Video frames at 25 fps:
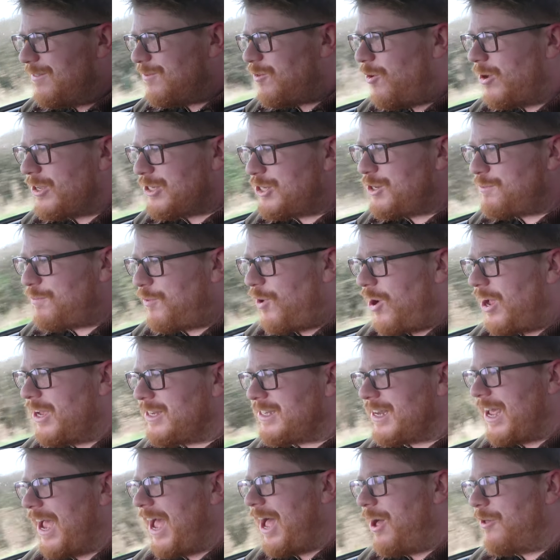Quite
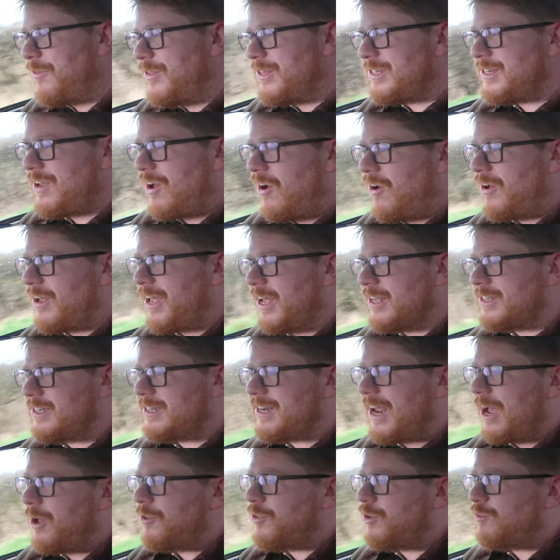surprised at how this car gets
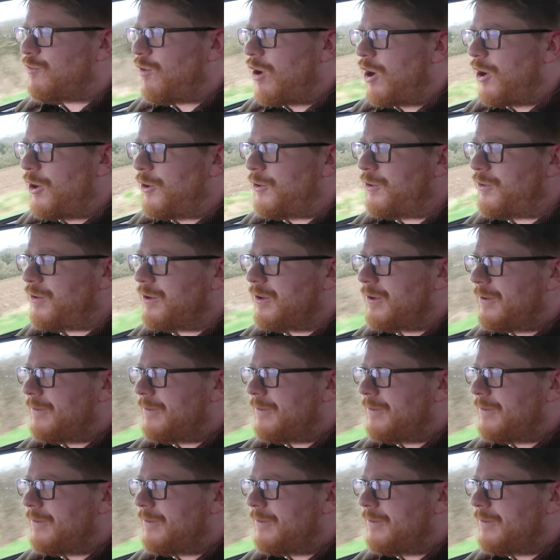down the road.